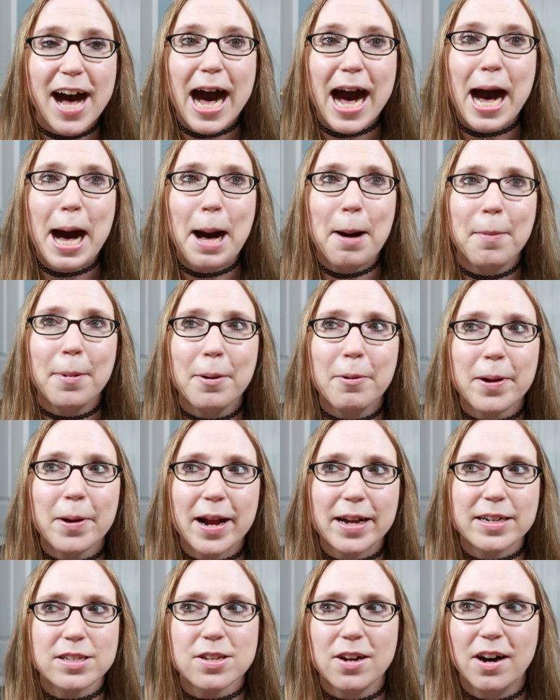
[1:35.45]
Uh, but when
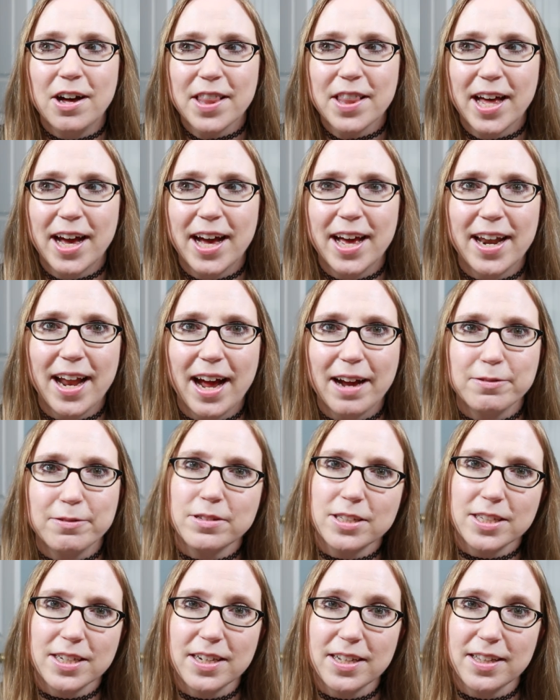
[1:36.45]
I saw that, I
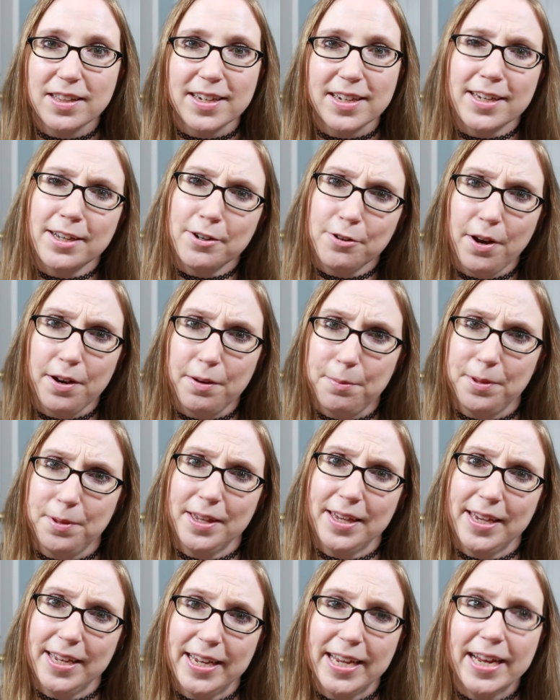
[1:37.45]
was getting like incredibly
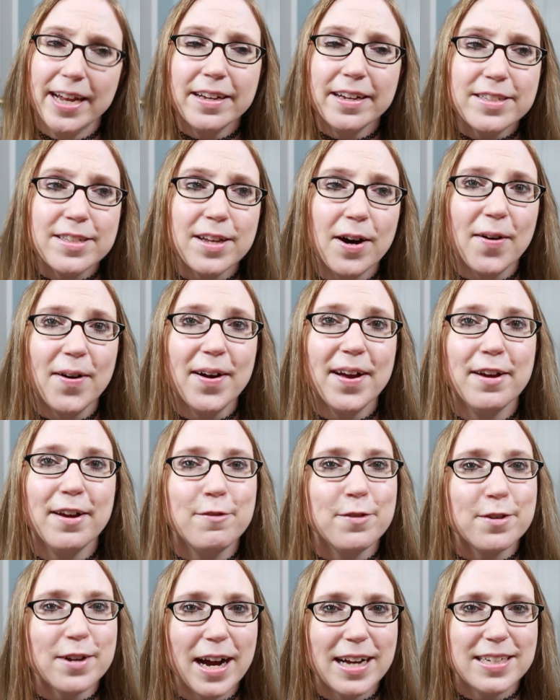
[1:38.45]
giddy. So
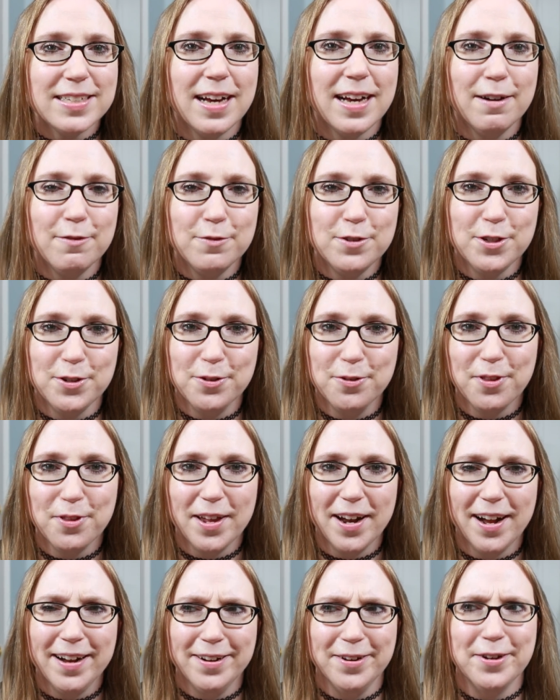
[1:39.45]
if you guys have too,
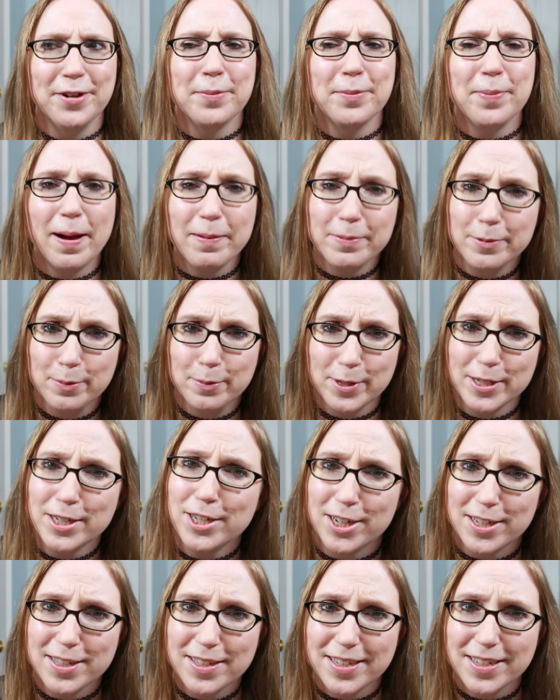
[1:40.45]
then I know you're probably
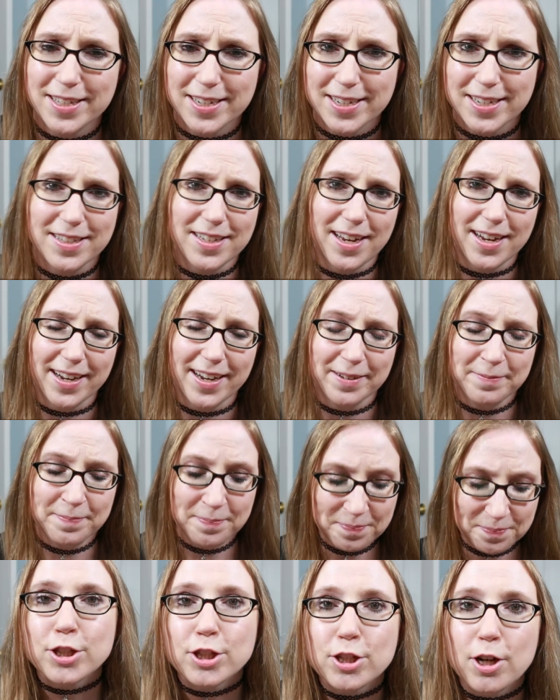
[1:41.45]
just as
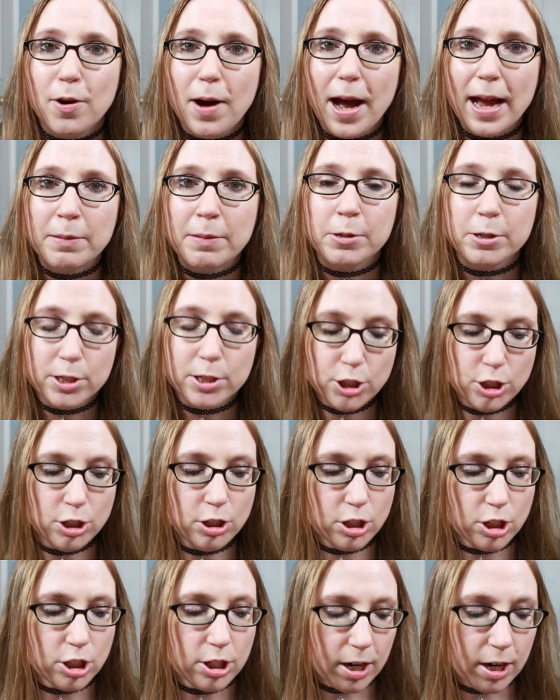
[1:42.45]
excited. So I'm going
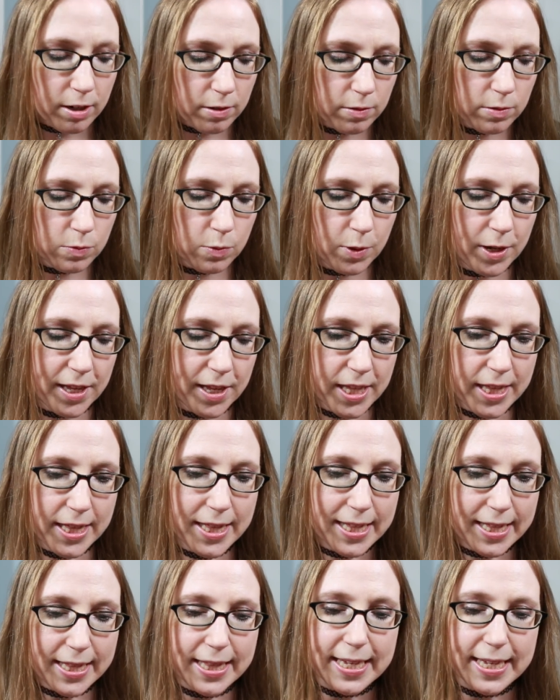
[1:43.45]
to start
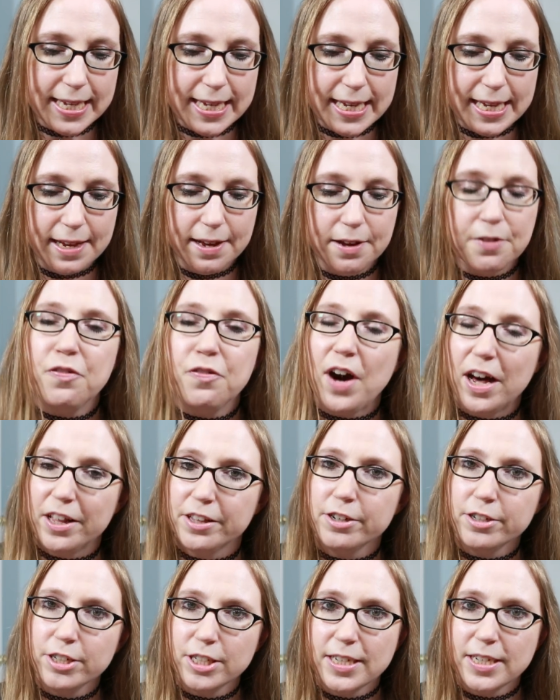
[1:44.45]
with the
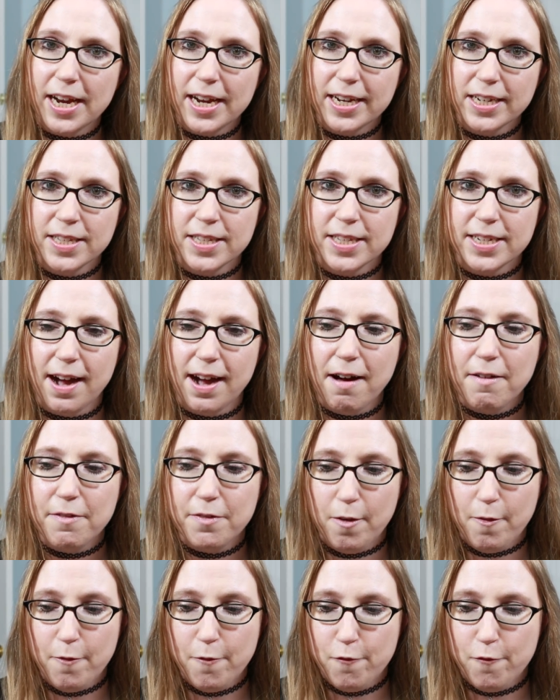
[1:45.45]
Father's Day
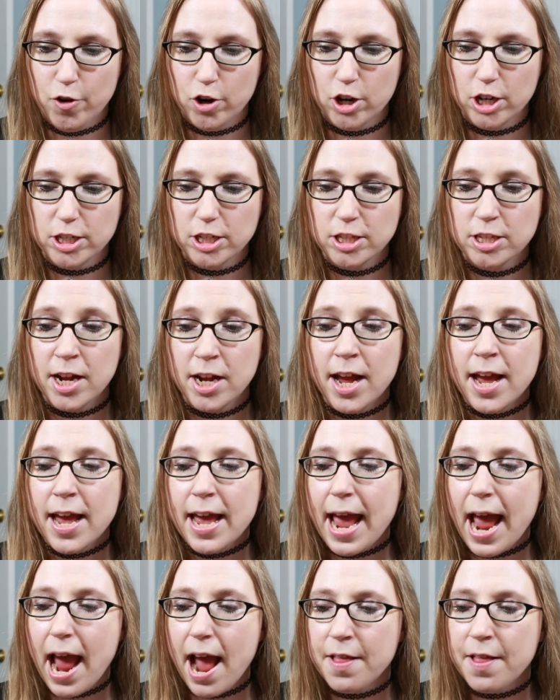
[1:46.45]
stuff first,
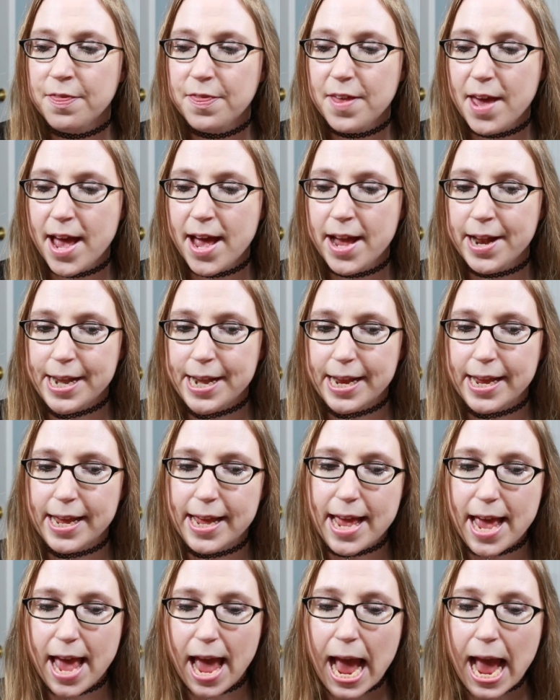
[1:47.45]
and then
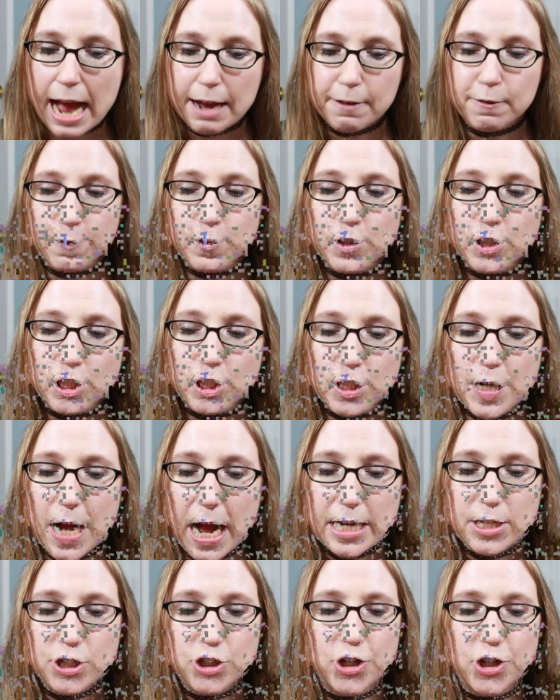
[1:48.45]
after
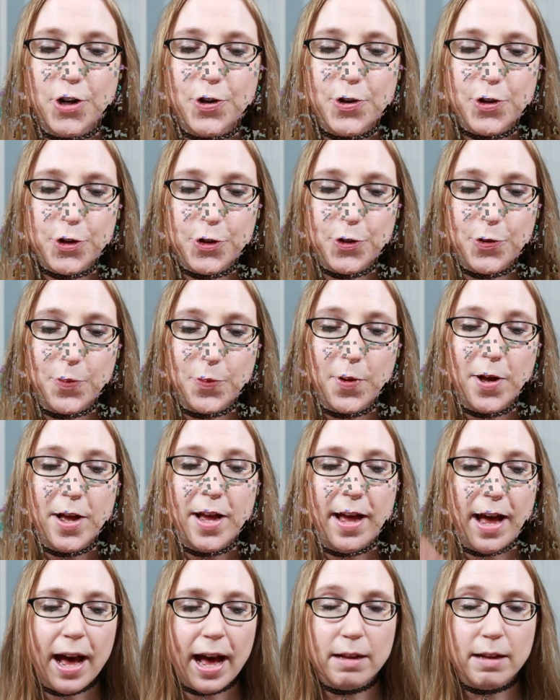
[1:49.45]
I show you
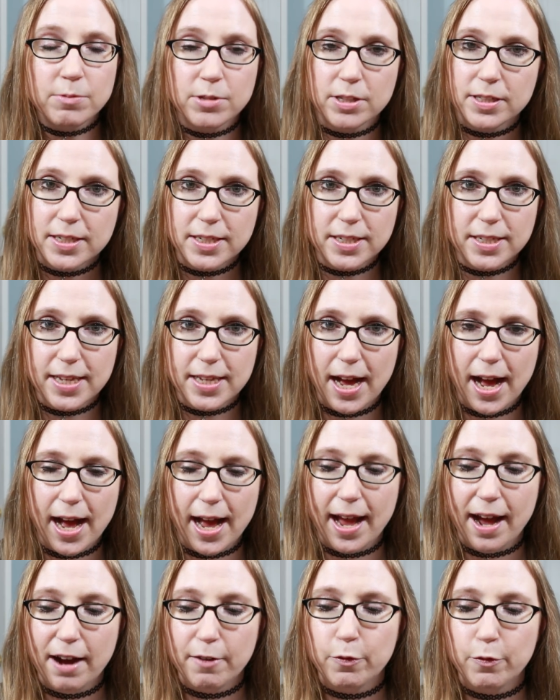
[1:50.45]
um, the things that
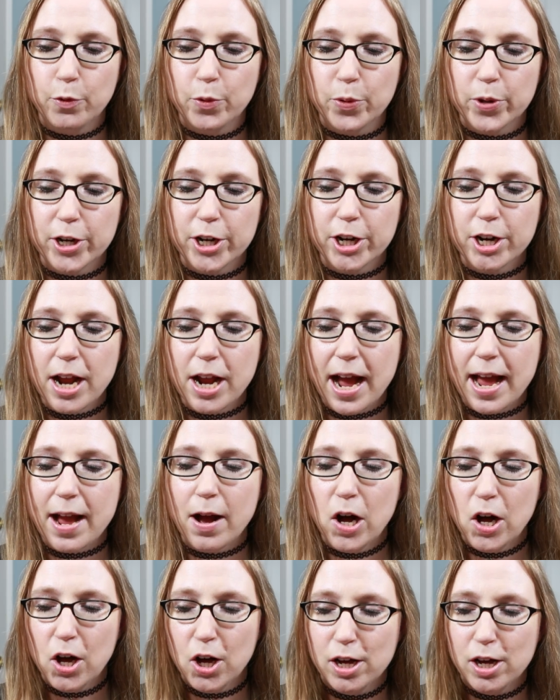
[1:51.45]
I have ordered,
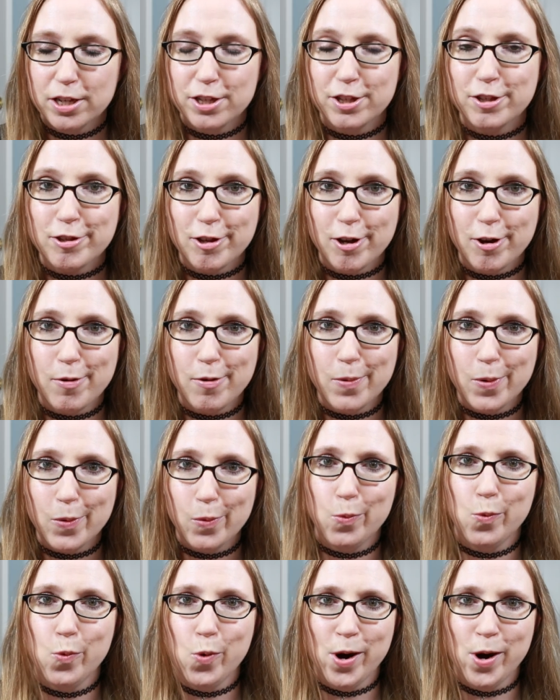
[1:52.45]
I also
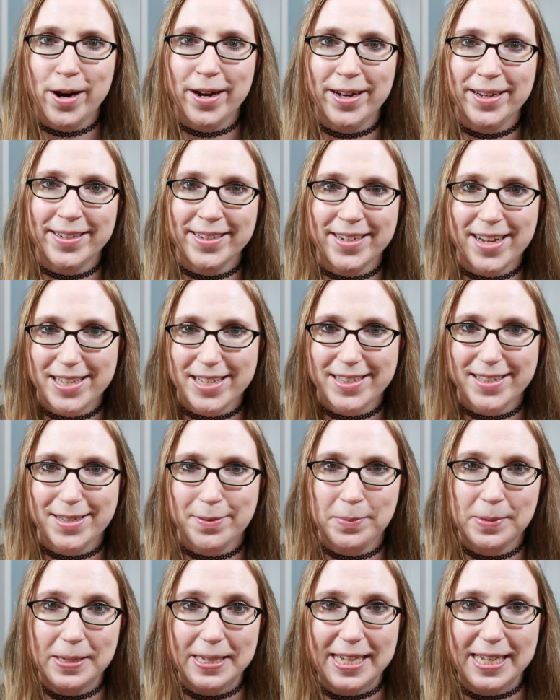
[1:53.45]
won
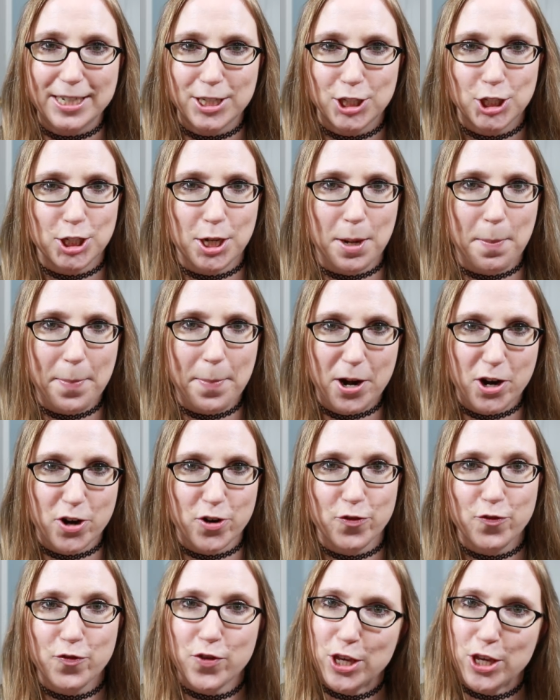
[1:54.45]
some Lush
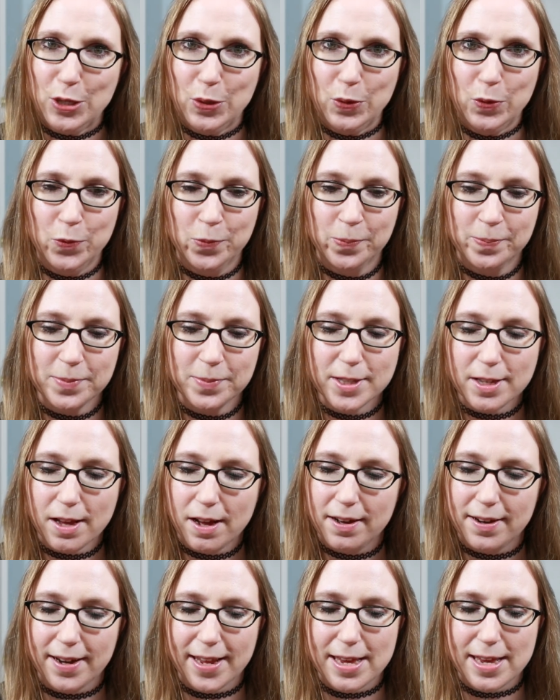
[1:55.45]
perfumes
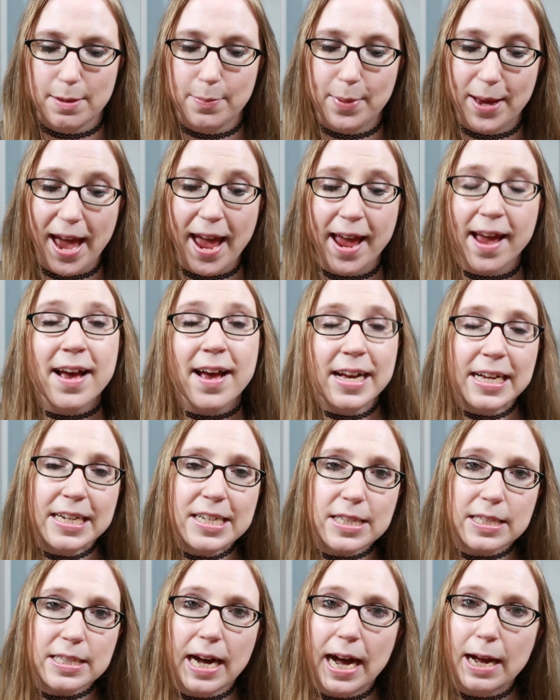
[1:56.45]
on eBay,
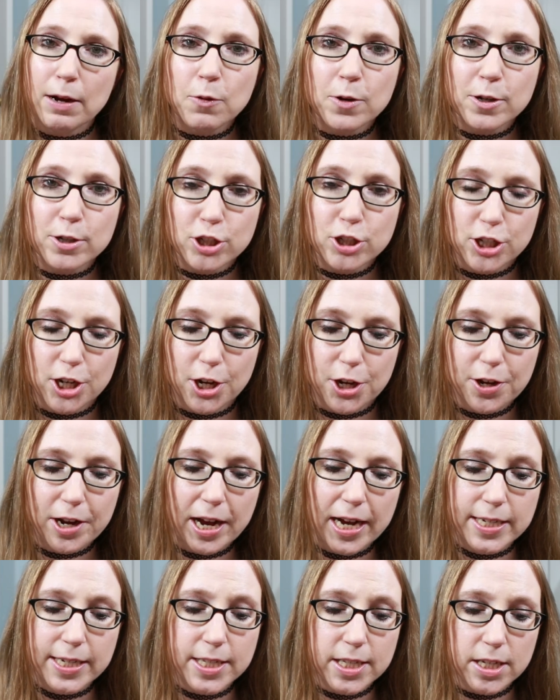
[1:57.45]
so I will show you
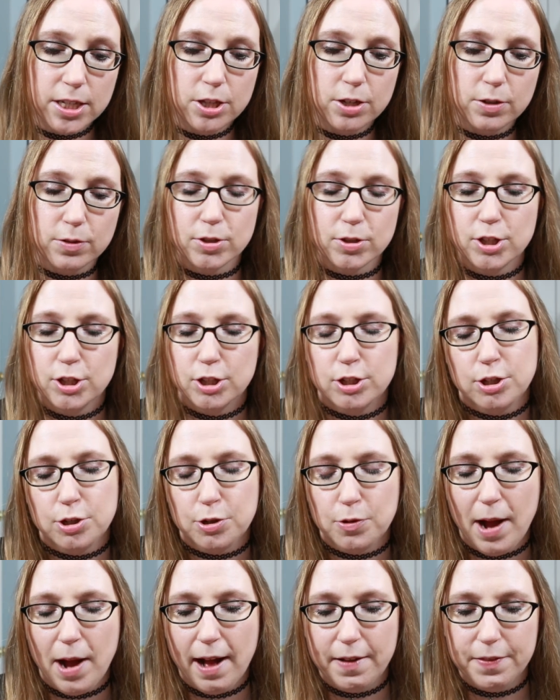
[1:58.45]
guys those
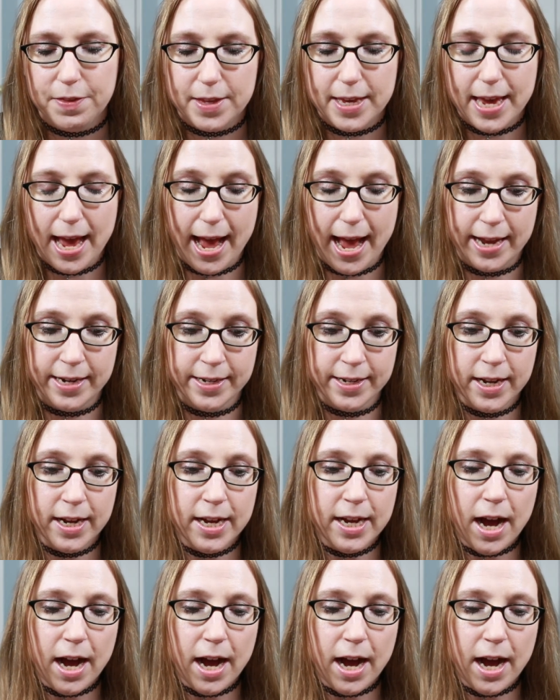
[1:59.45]
two at the end.